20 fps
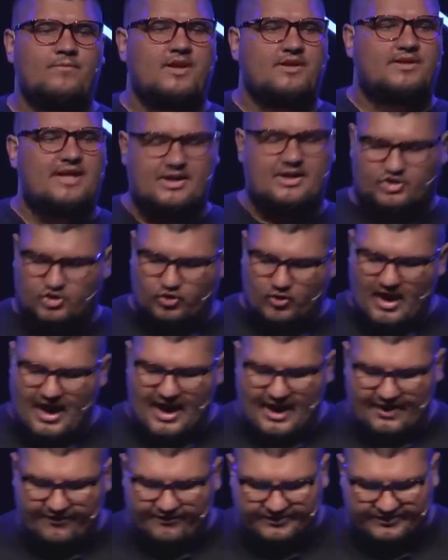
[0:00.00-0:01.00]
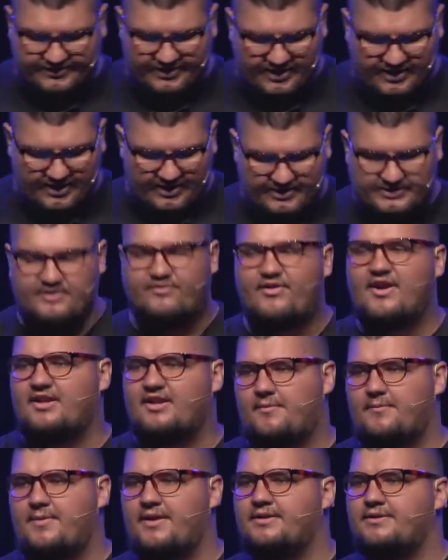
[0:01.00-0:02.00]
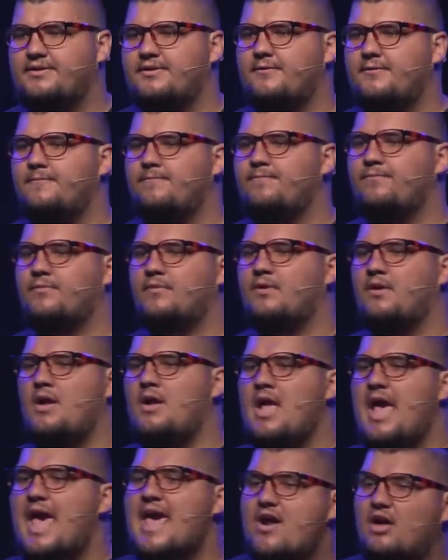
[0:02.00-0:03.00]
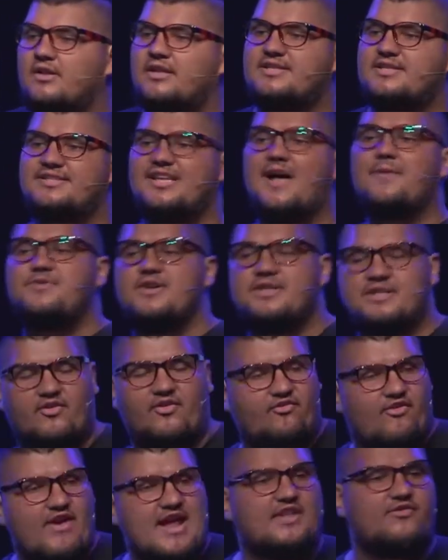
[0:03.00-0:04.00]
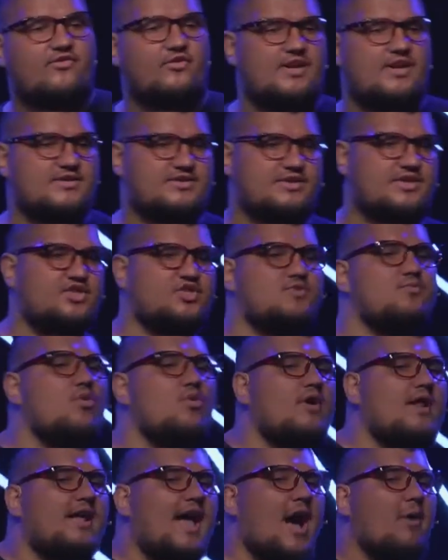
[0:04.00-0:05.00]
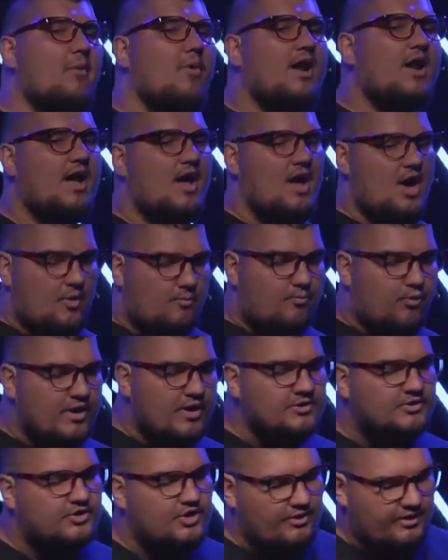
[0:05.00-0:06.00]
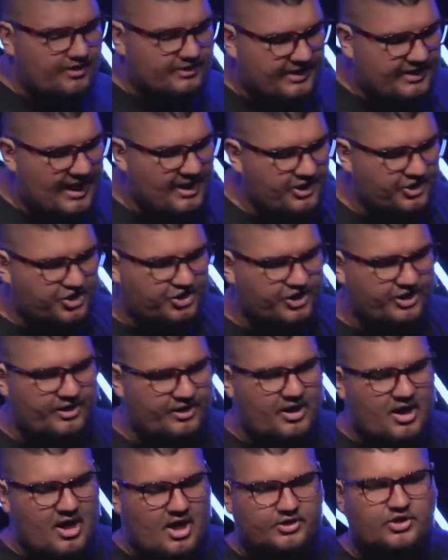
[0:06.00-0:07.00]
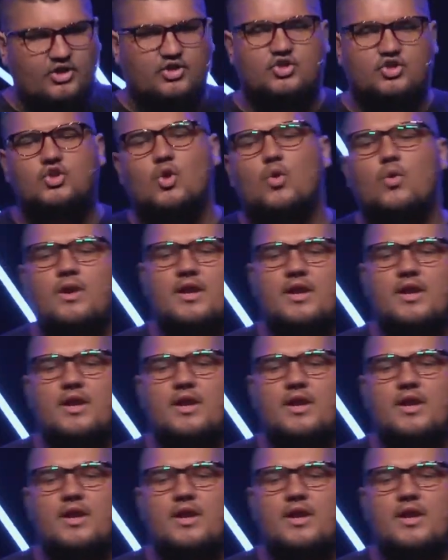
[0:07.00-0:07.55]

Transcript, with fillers: that drives development. And on the subject of faithfulness this morning, I want to bring to your attention the story